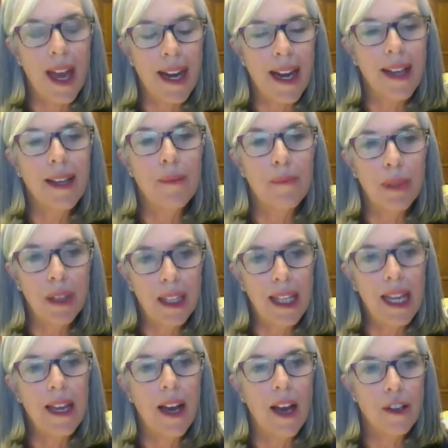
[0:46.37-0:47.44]
and a
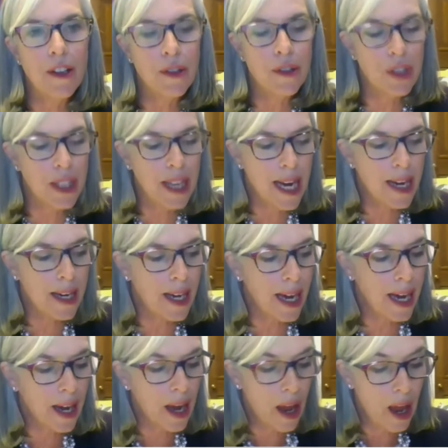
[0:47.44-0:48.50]
complete
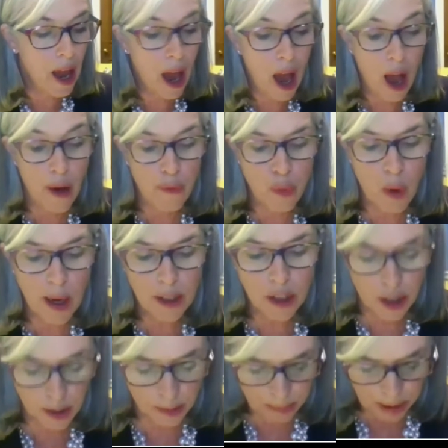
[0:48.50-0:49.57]
understanding of what
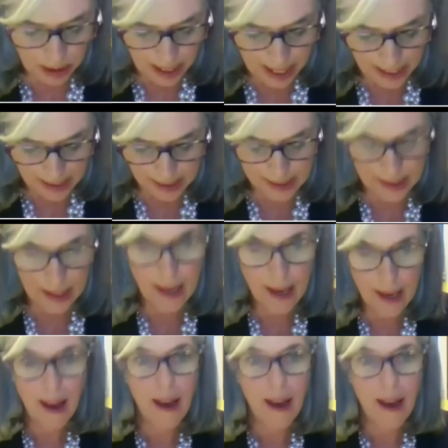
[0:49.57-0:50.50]
took place.